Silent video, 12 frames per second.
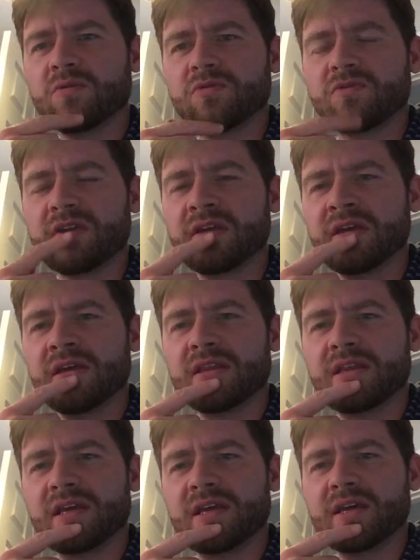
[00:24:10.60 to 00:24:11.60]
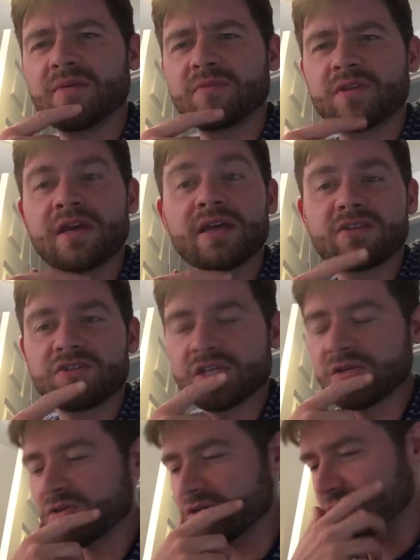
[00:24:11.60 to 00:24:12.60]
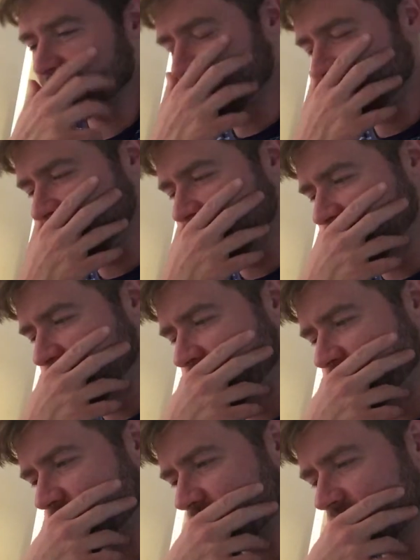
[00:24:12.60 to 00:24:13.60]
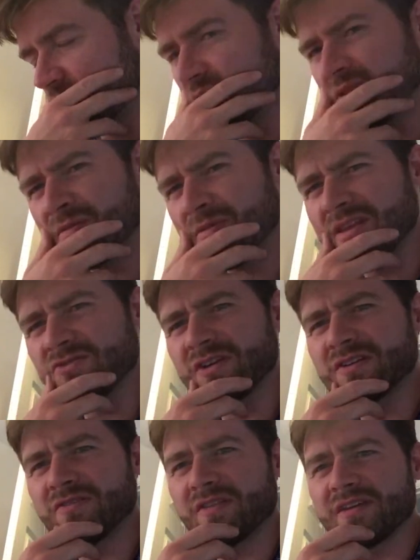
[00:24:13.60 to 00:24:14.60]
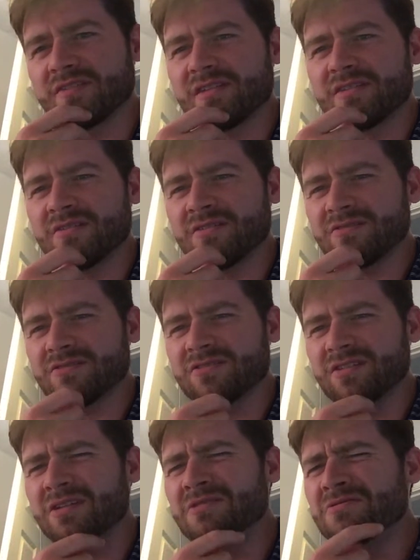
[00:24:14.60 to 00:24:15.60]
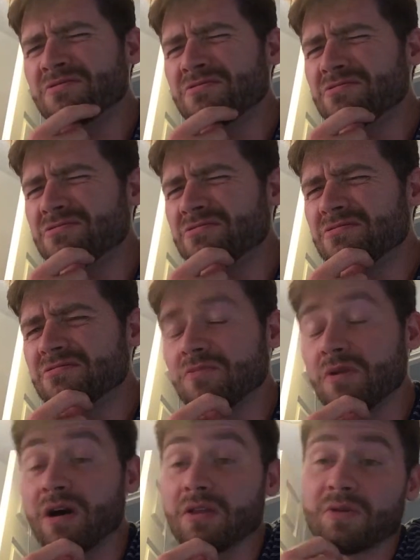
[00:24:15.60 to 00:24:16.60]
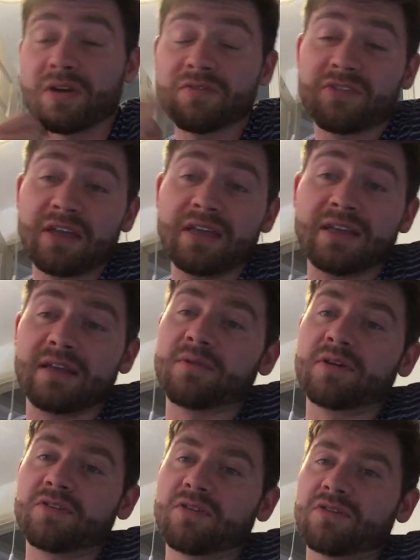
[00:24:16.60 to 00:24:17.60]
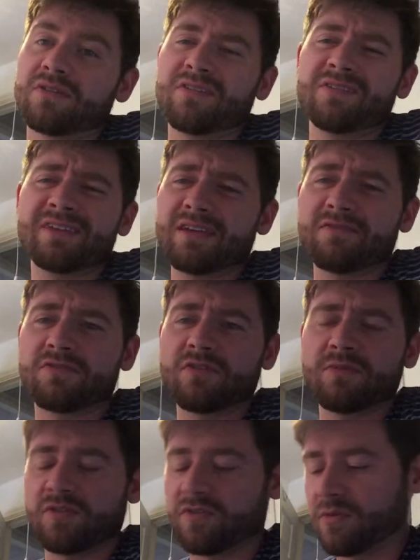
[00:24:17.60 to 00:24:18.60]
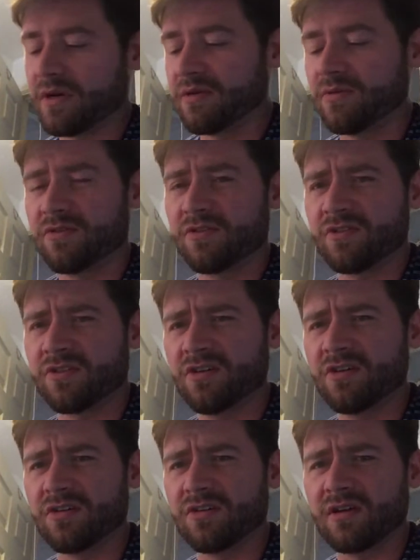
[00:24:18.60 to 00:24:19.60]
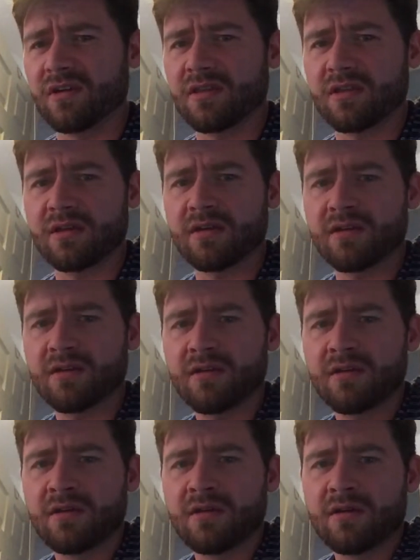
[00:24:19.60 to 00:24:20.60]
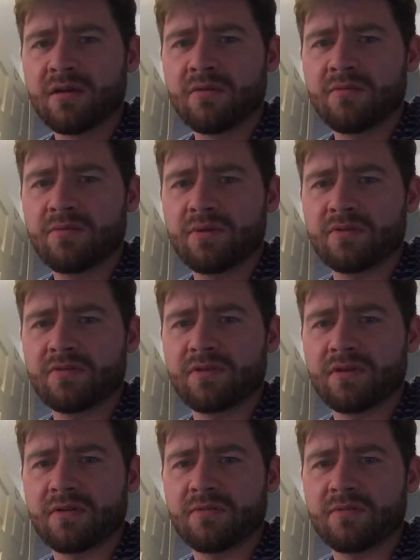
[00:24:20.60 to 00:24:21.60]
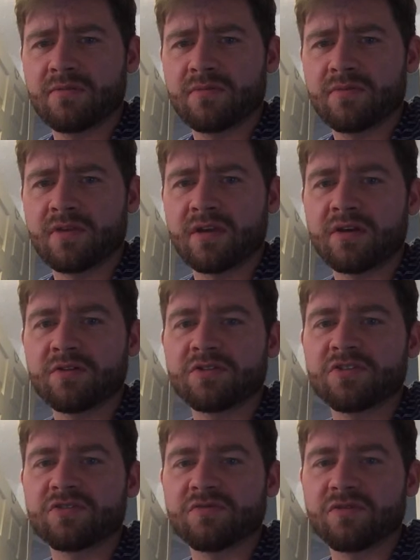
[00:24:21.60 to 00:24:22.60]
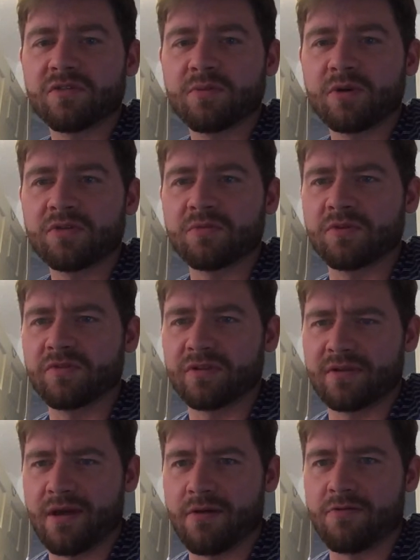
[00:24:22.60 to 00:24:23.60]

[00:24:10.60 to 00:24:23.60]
We'll see. The Joker film. The good thing about the trailers for that is they're not too well. The one I've seen anyway is not doesn't give too much away, which is good, I think. But did I audition for the Bond movie?